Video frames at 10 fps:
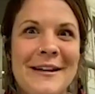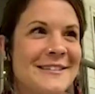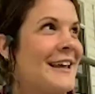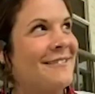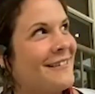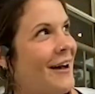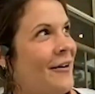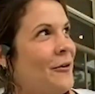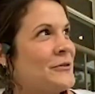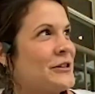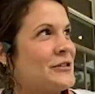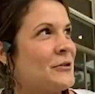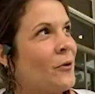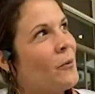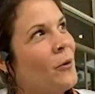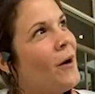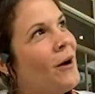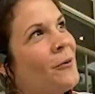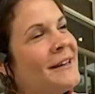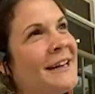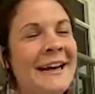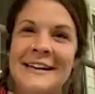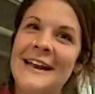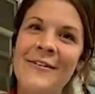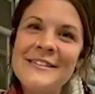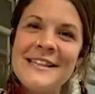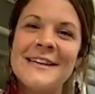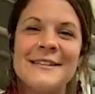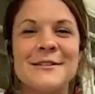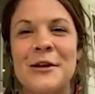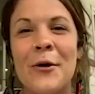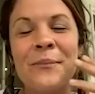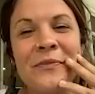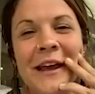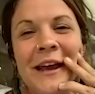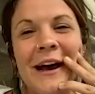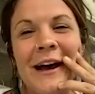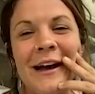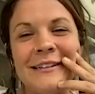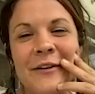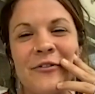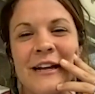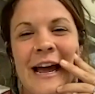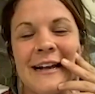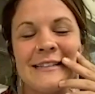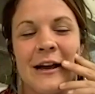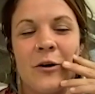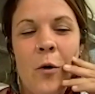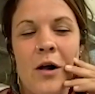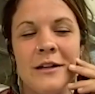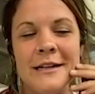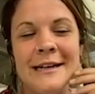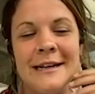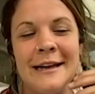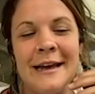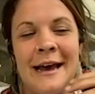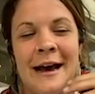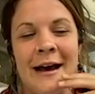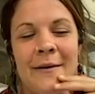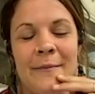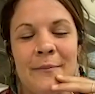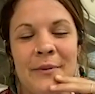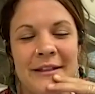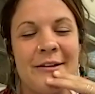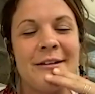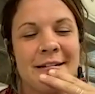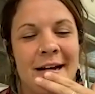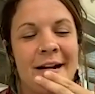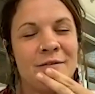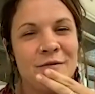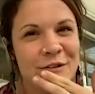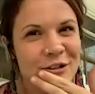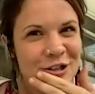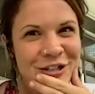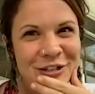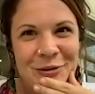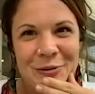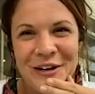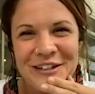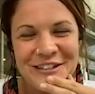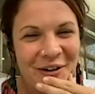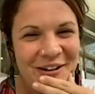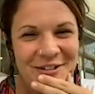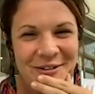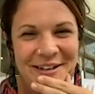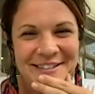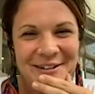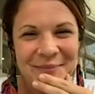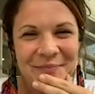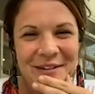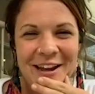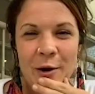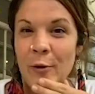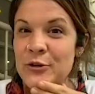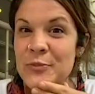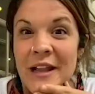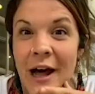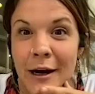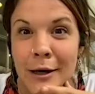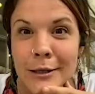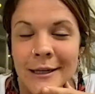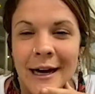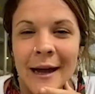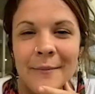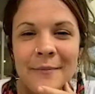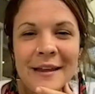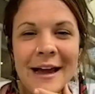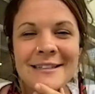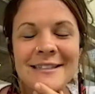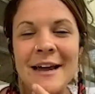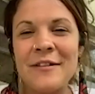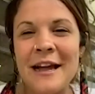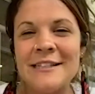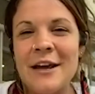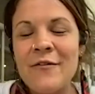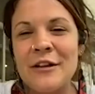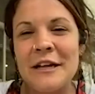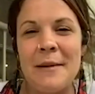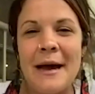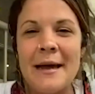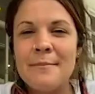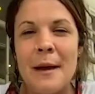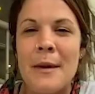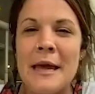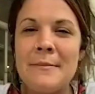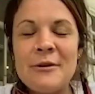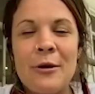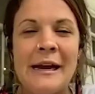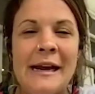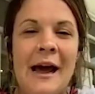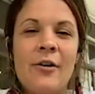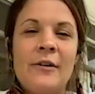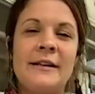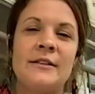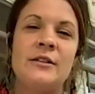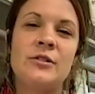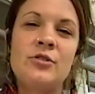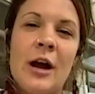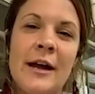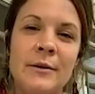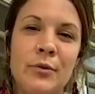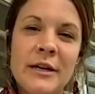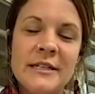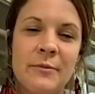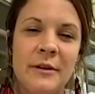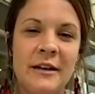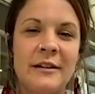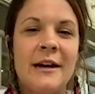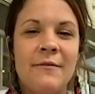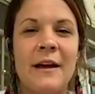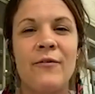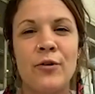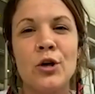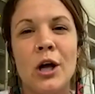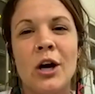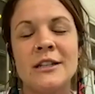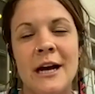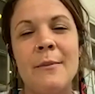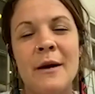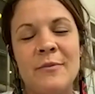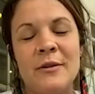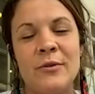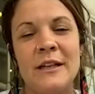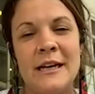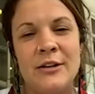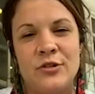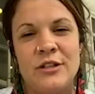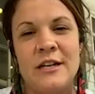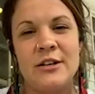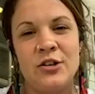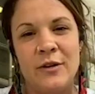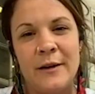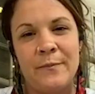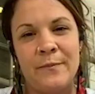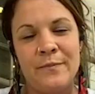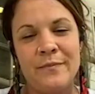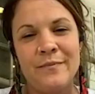It's like, oh, it was just a normal wall one day and now it's this. So it definitely has that quality. But there's a lot of logistical work to go into it. So wish me luck. That's definitely my baby right now, is trying to bring something to life that for a long time I've been really interested in doing.